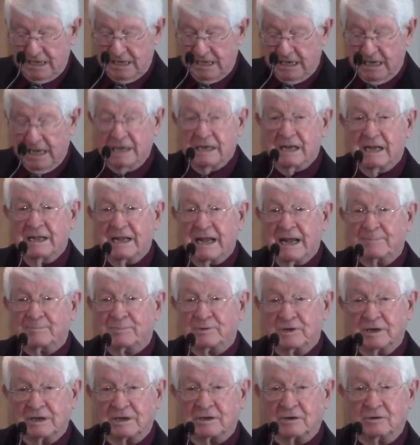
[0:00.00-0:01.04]
and in that
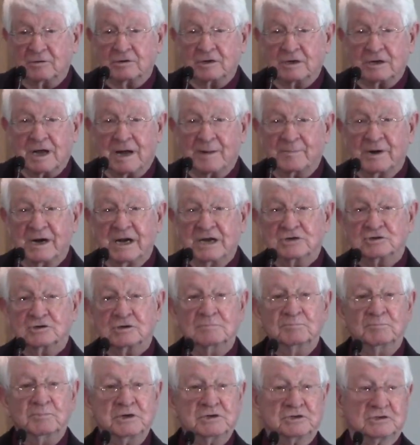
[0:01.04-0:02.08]
particular
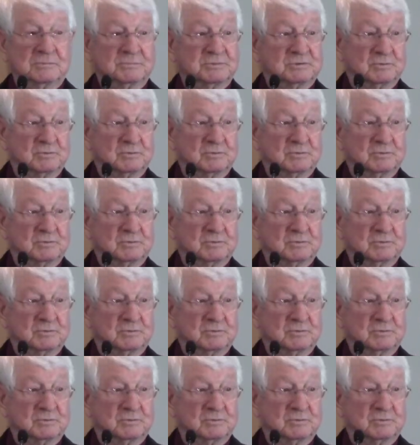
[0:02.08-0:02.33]
denomination, bishops